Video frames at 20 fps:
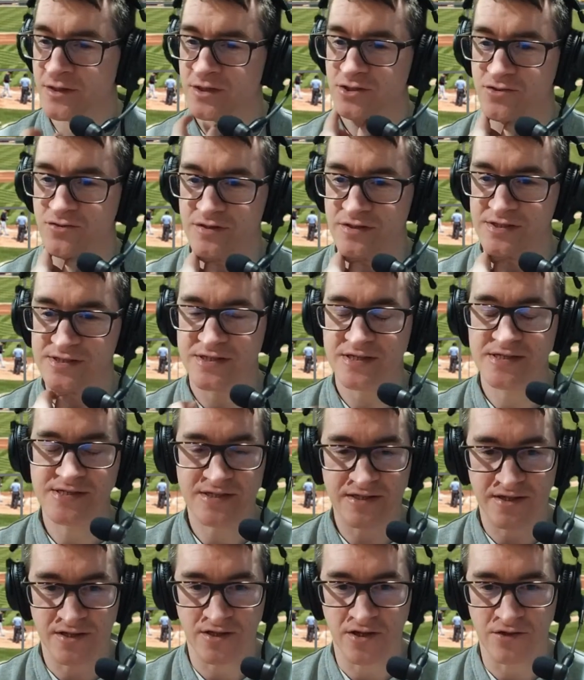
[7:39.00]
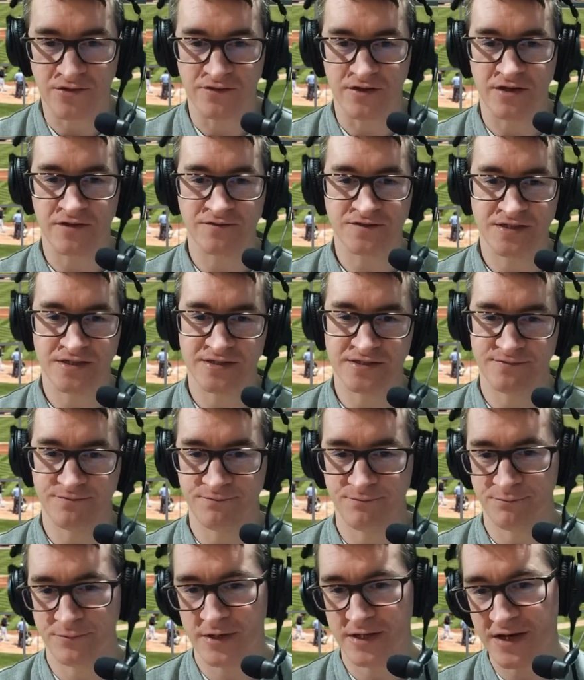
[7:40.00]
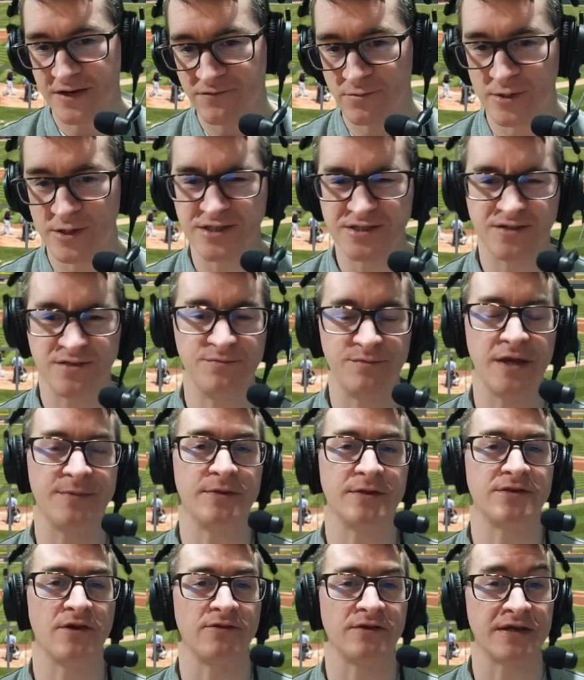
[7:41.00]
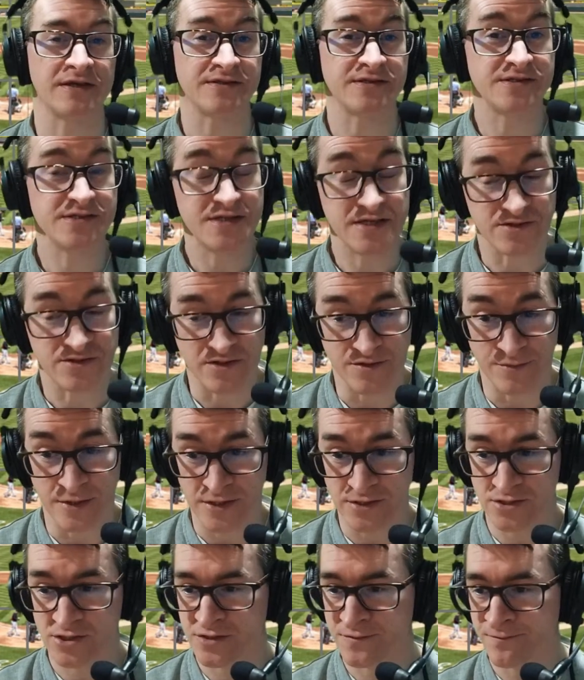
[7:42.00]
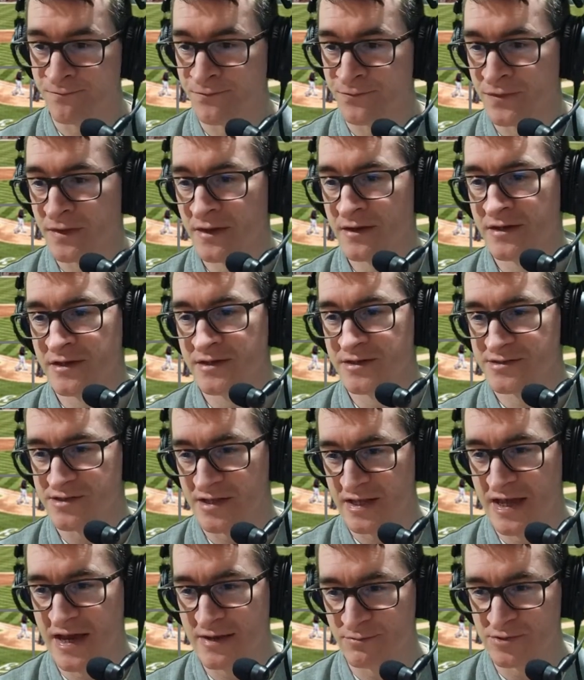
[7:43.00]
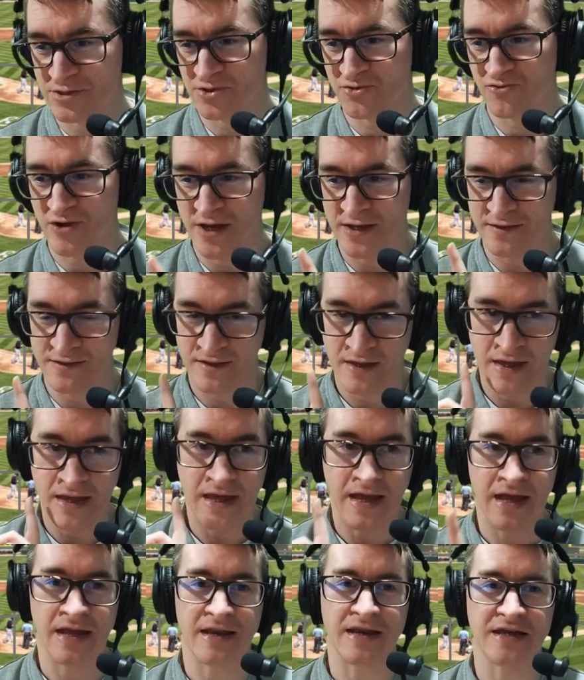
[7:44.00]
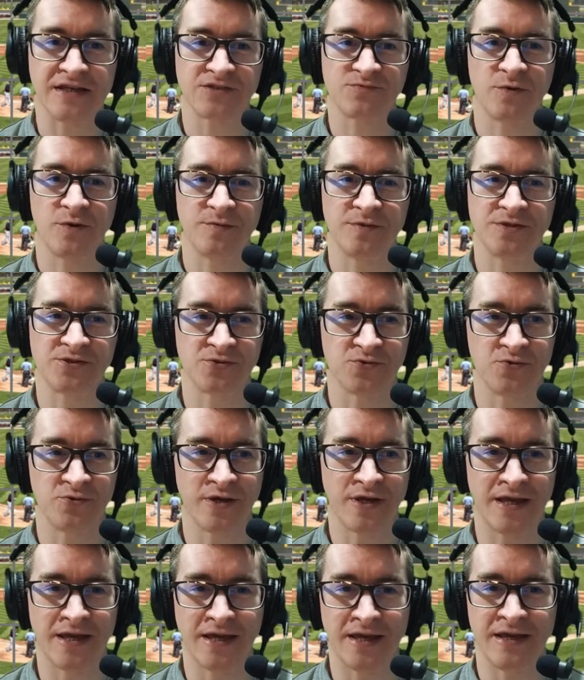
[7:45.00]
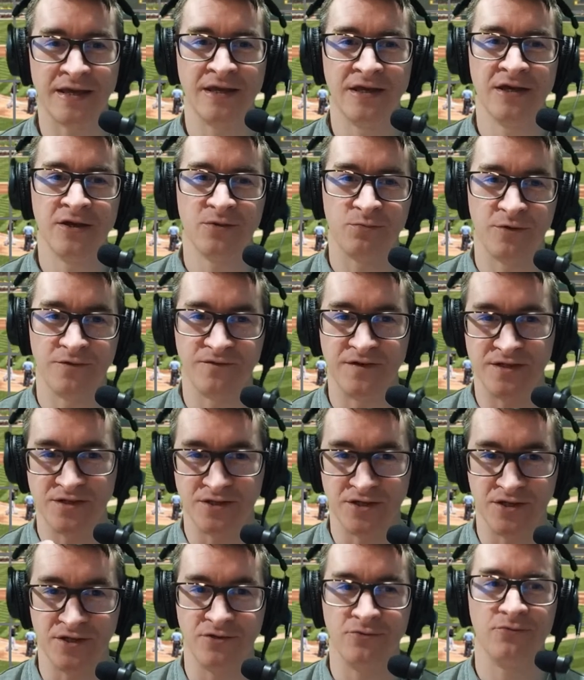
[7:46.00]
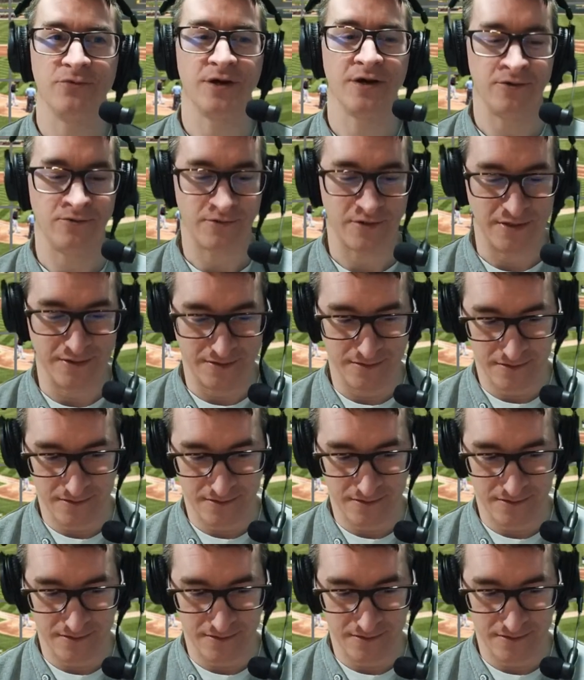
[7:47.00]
during the season and over the off-season, but otherwise you maybe don't get to see too much. So that was great, and that's what we saw here with the new Oakland.